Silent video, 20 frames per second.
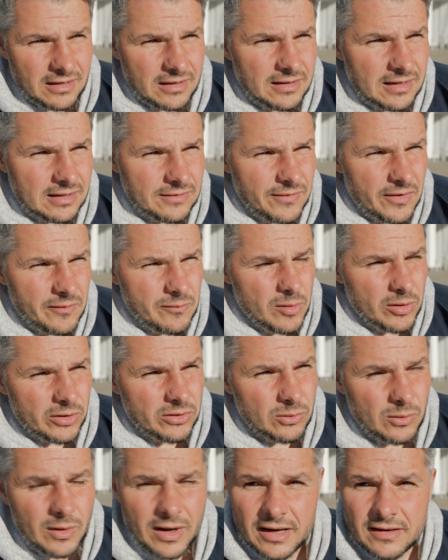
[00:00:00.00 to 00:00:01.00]
S5 Mark
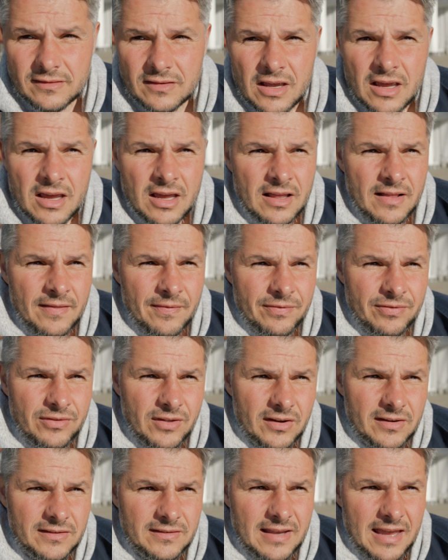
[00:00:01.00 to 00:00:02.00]
IIX
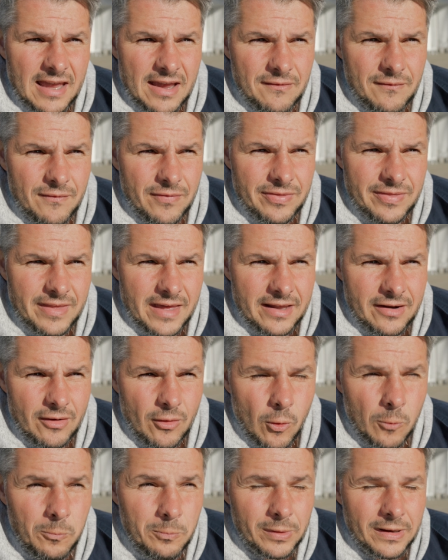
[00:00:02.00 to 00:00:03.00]
does have that
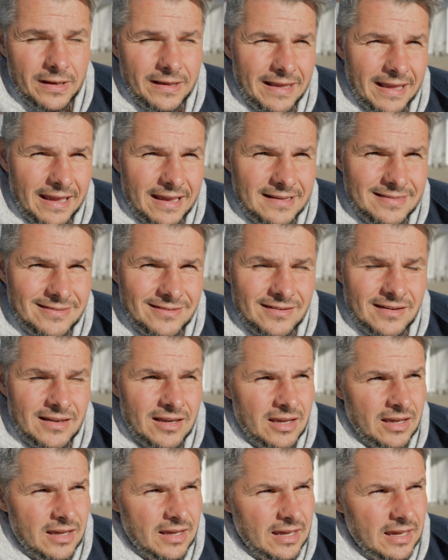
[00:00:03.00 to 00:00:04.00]
open gate
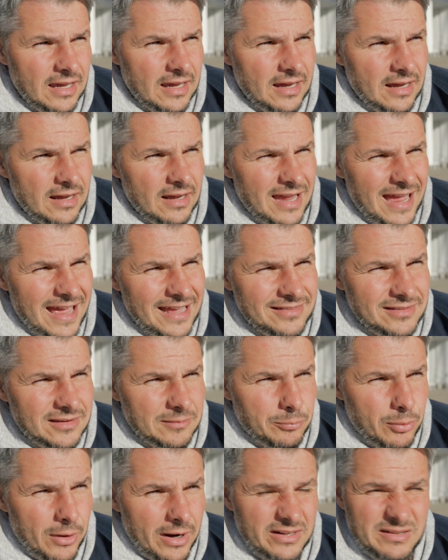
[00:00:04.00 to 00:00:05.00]
at the
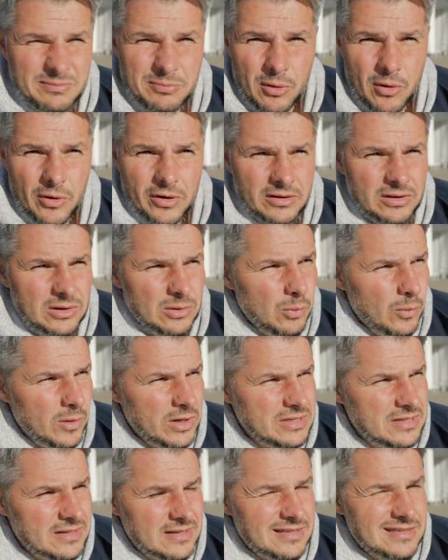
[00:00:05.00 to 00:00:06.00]
price point,
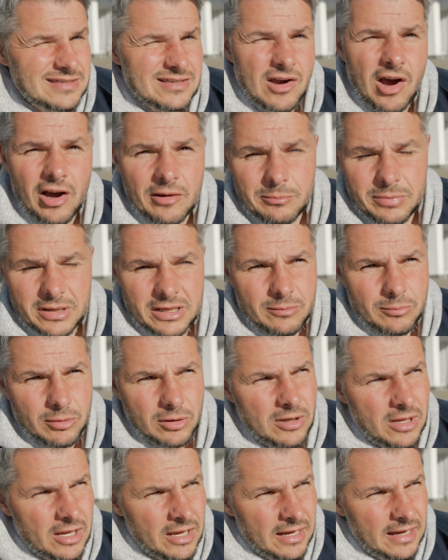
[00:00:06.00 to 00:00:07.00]
which is
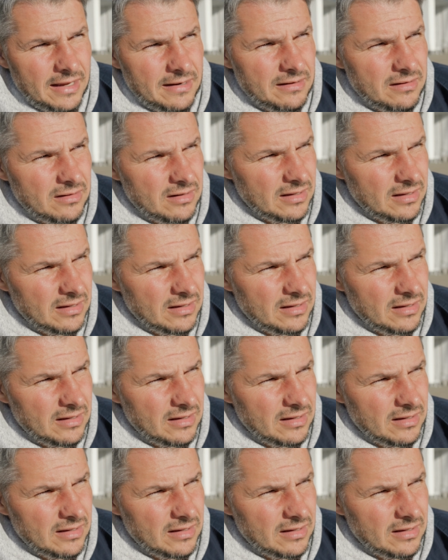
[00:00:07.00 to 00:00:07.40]
unbeatable. And